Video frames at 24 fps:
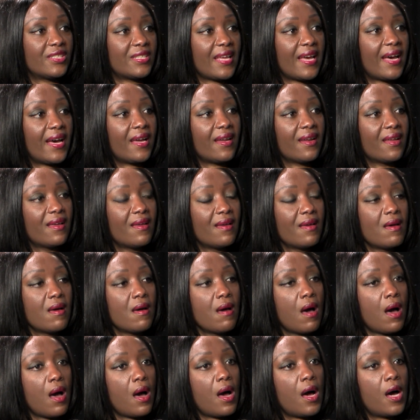that.
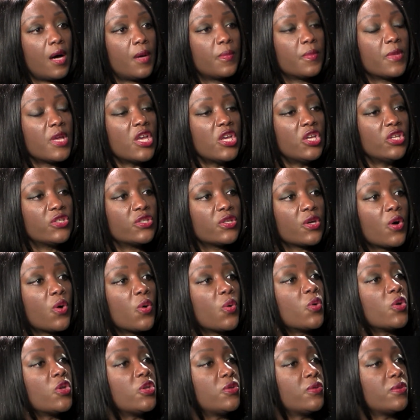
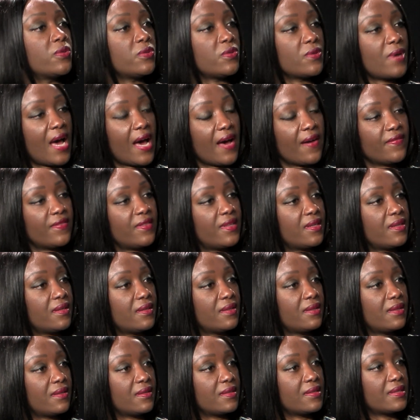So you have
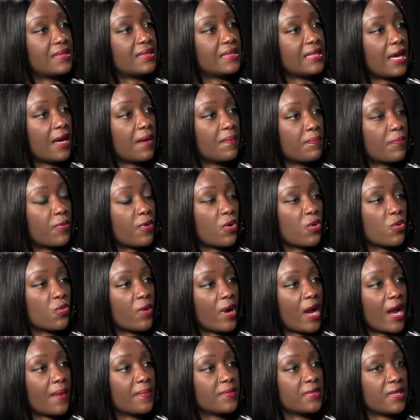the STEM
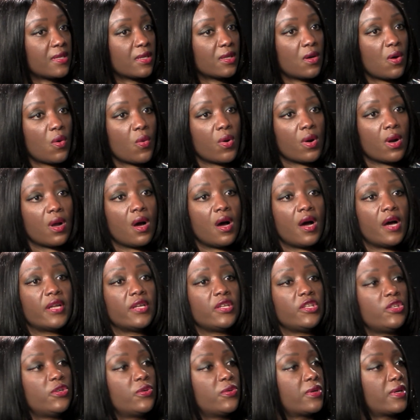programs that are going
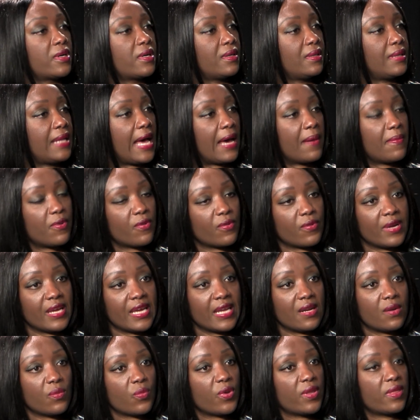on. You're
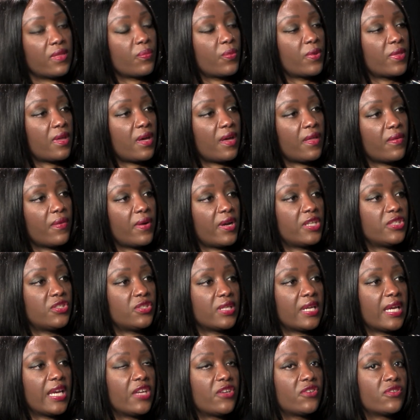collaborating with other
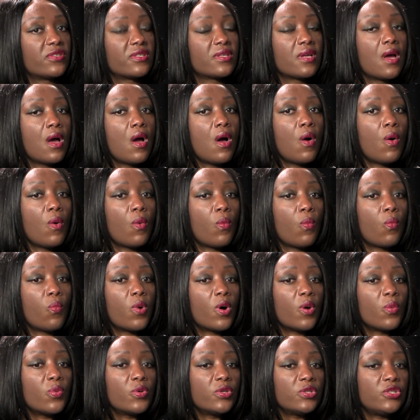educators.
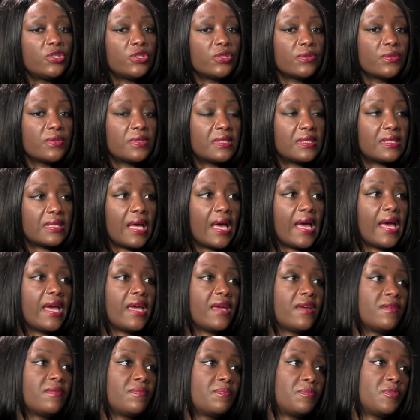What would you
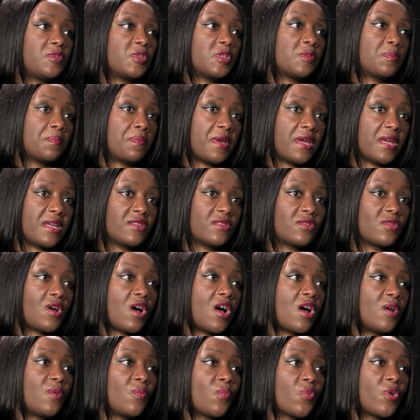say, just based
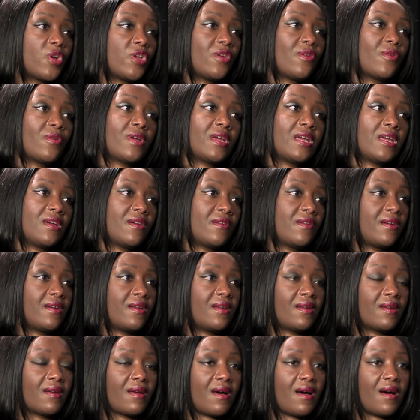on what you're
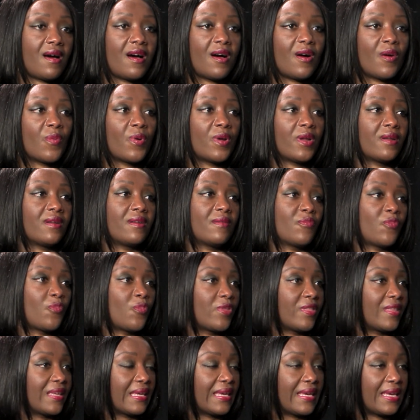hearing with
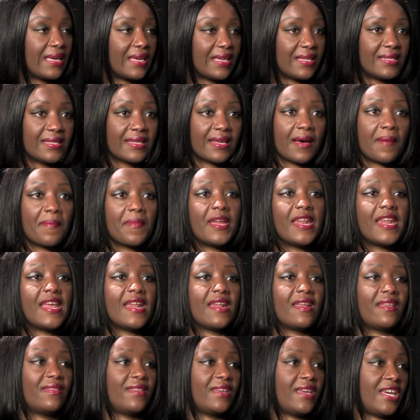the kids coming in
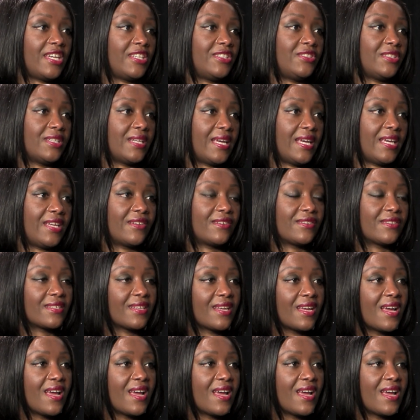and the educators?